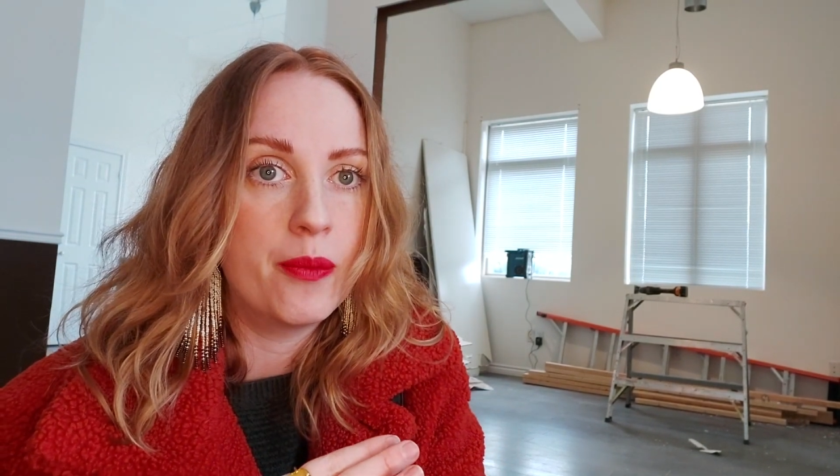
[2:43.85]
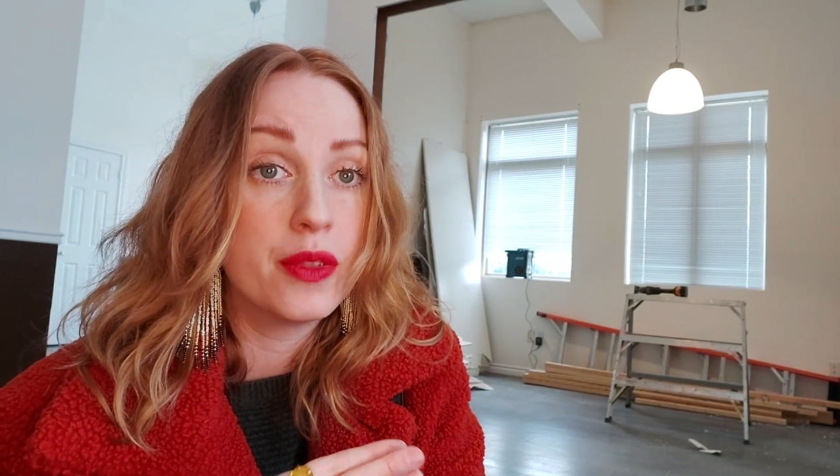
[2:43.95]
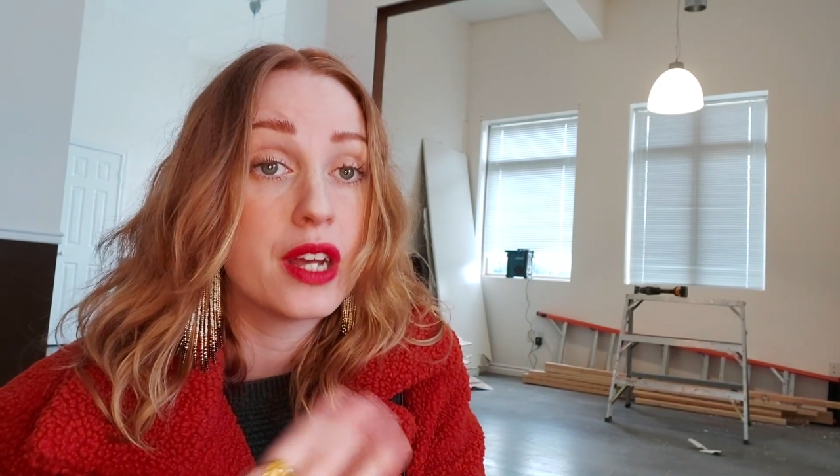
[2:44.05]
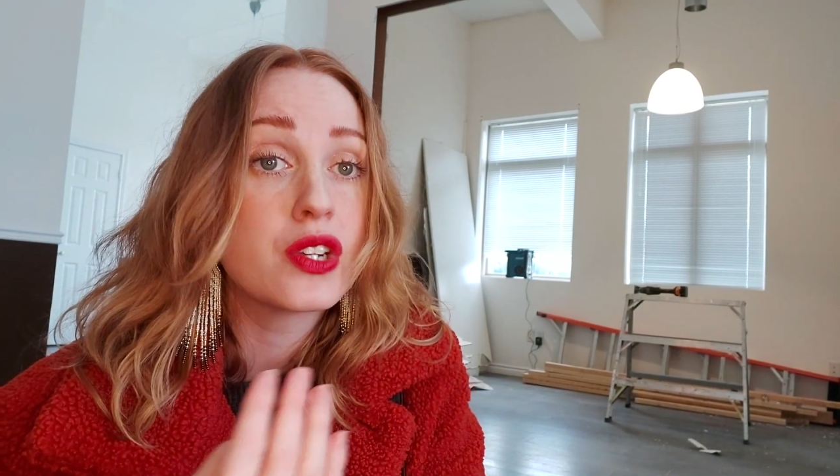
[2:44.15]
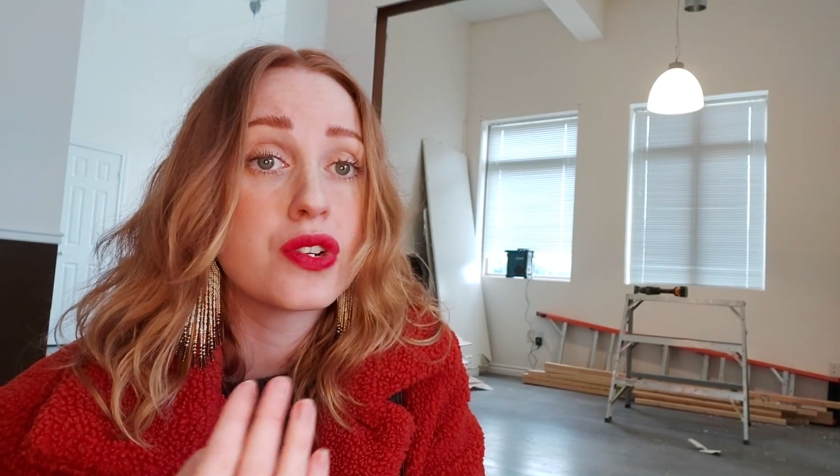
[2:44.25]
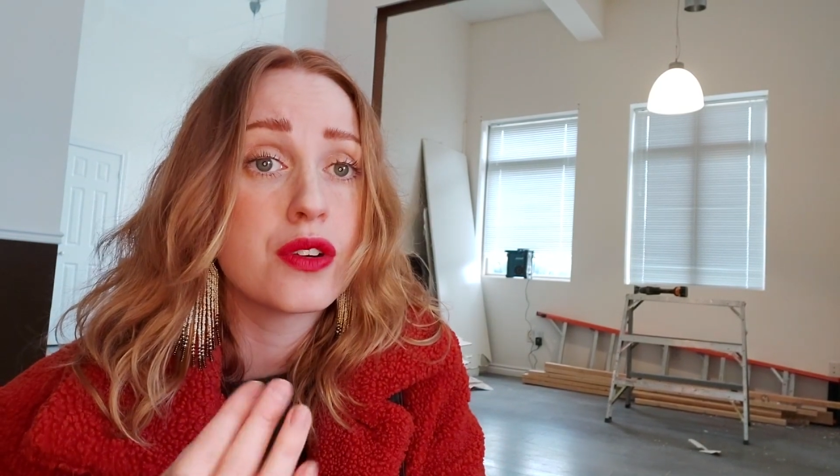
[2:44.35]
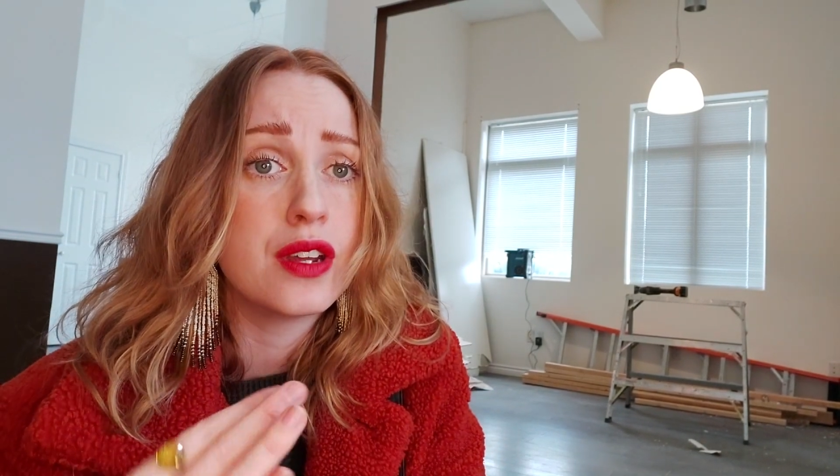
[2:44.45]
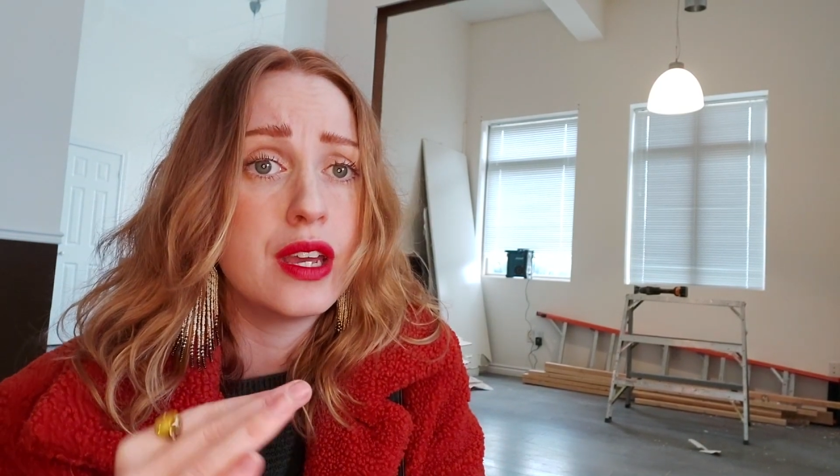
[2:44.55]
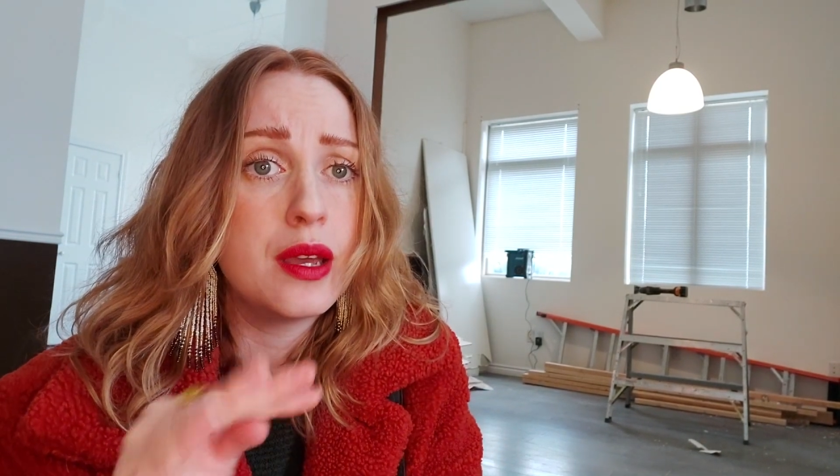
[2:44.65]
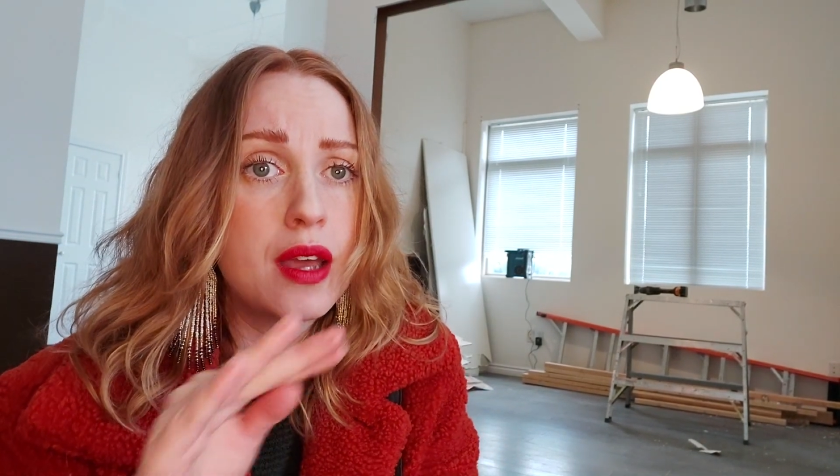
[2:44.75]

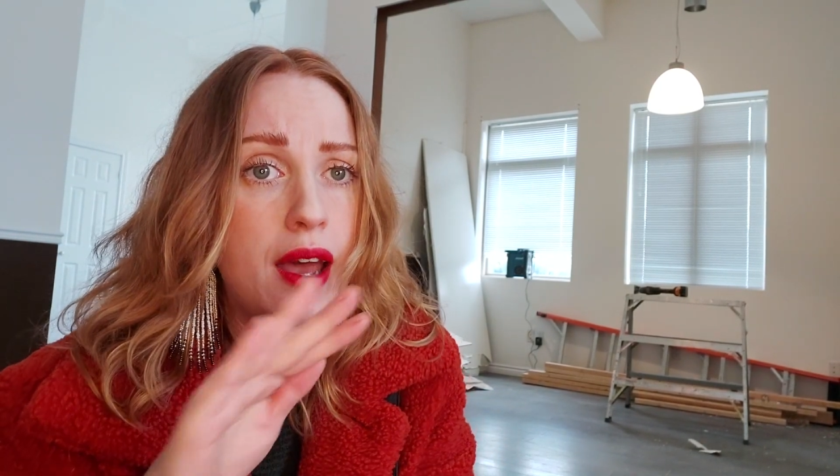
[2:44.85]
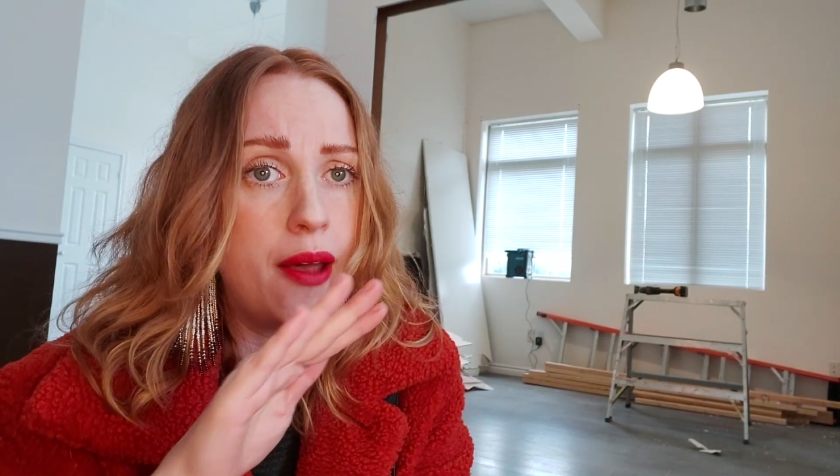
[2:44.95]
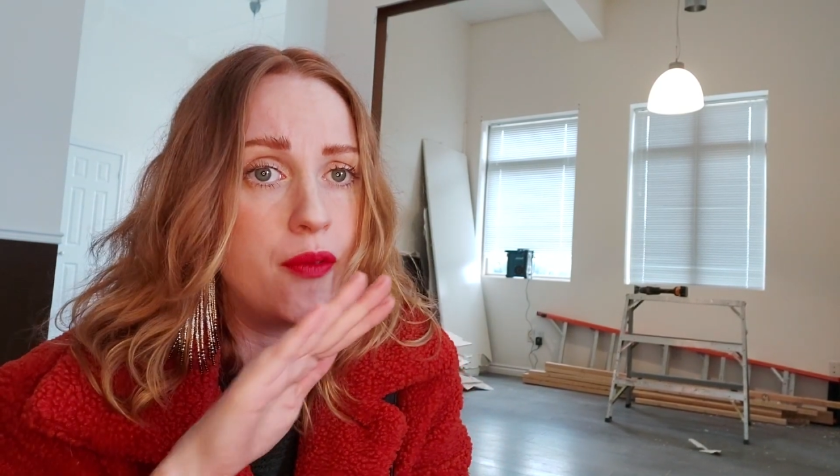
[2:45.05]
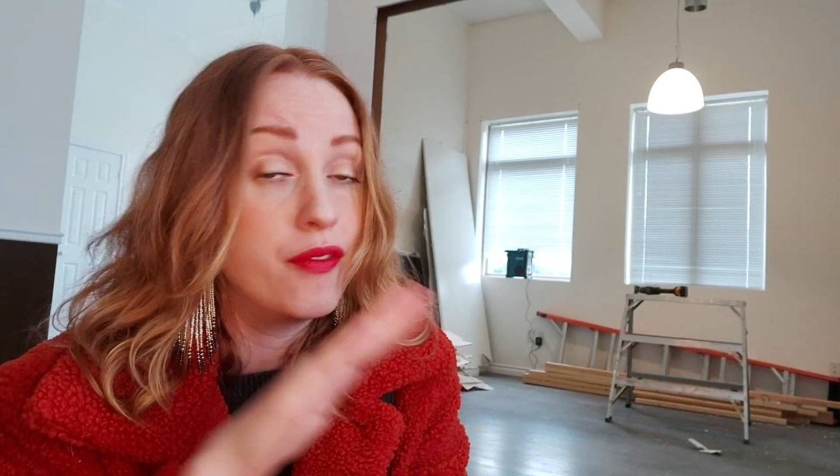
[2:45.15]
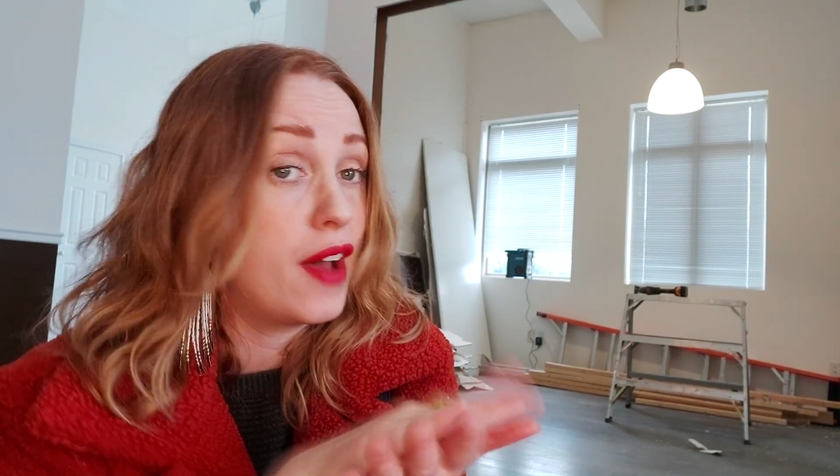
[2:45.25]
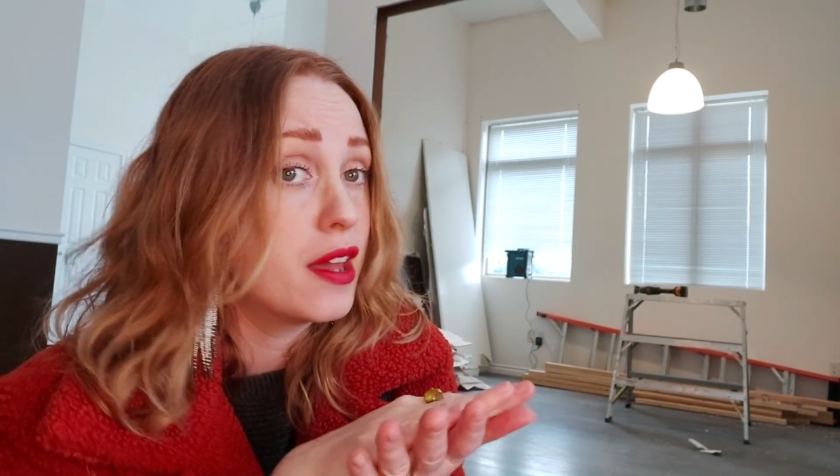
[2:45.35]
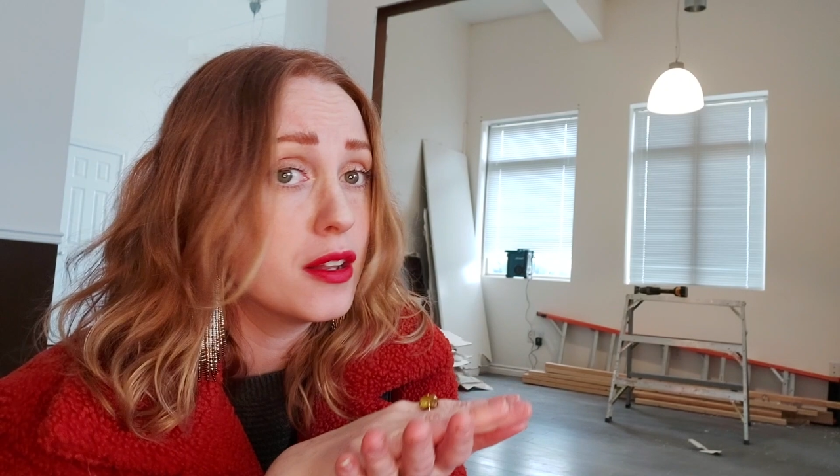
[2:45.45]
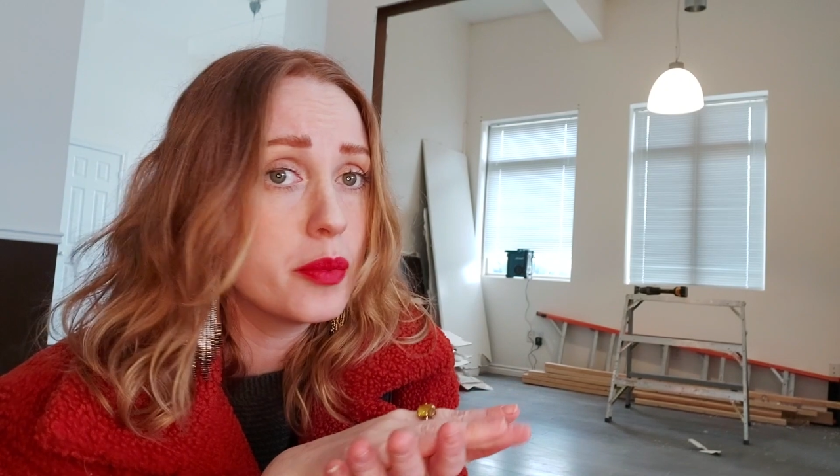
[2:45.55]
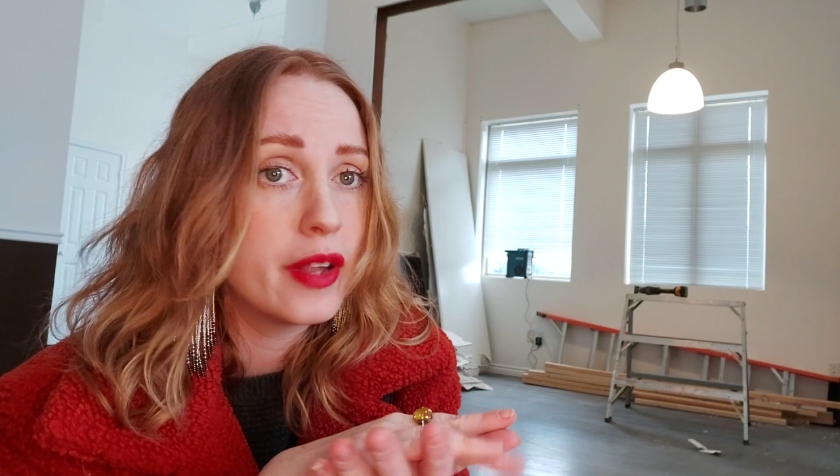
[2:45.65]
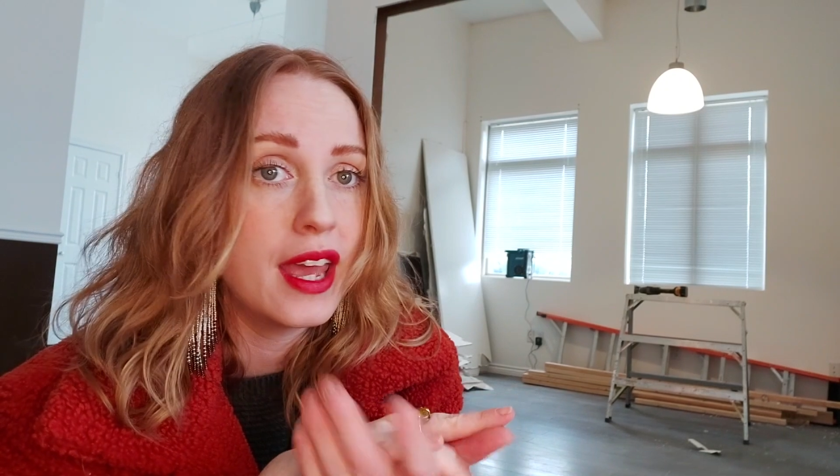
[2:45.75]
luxury
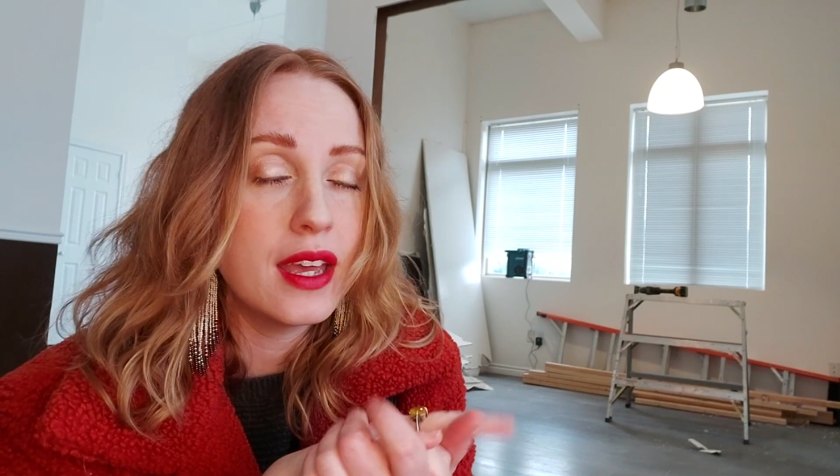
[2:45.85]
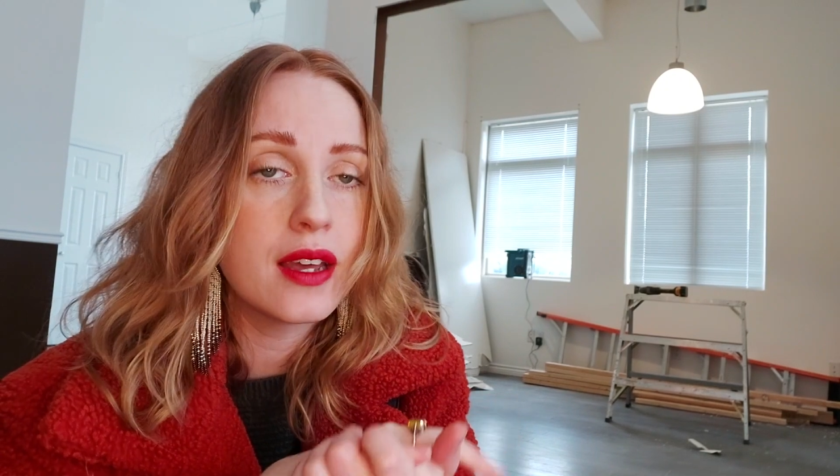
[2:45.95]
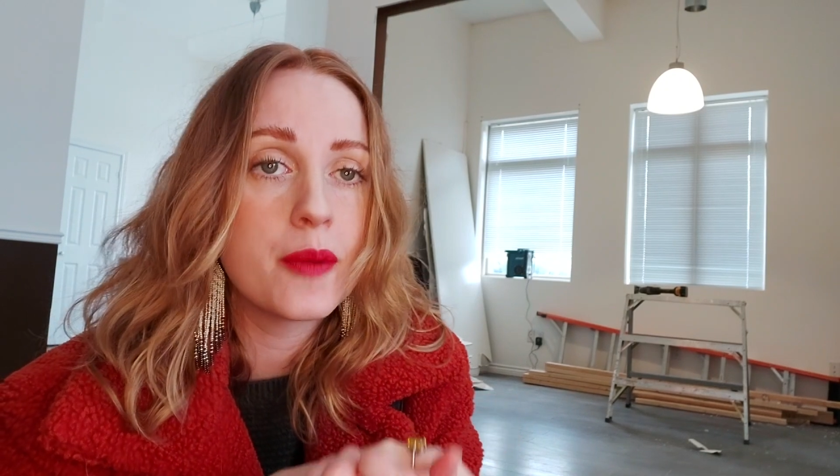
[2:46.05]
vinyl plank